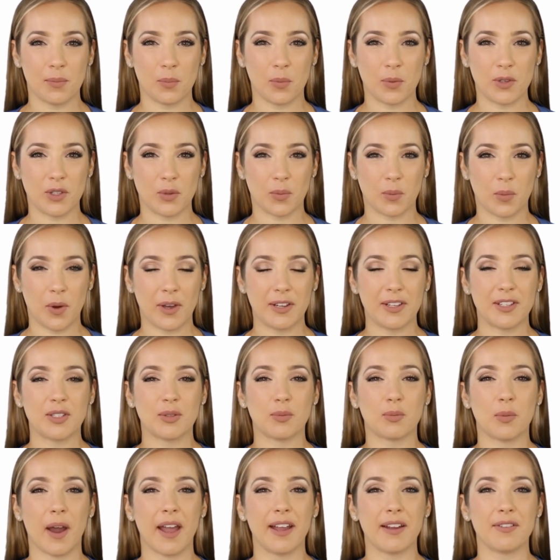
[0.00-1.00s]
Which one
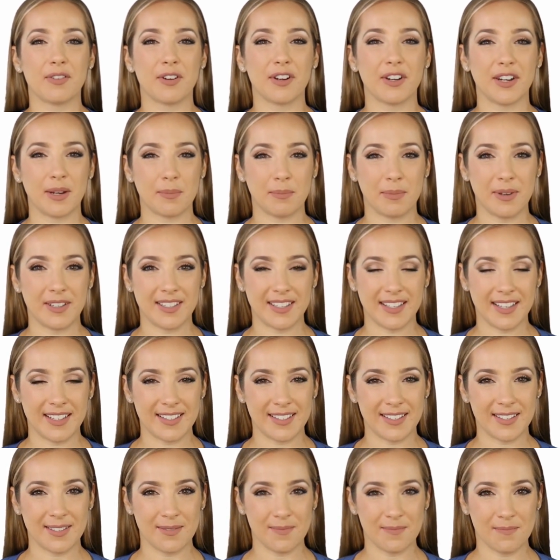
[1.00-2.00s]
is right for your
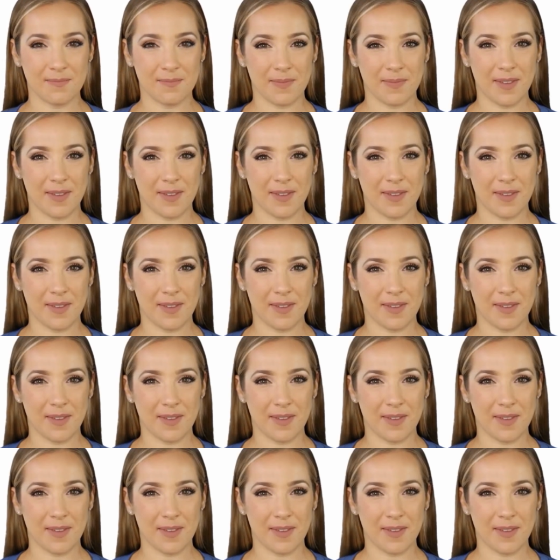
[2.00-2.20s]
business?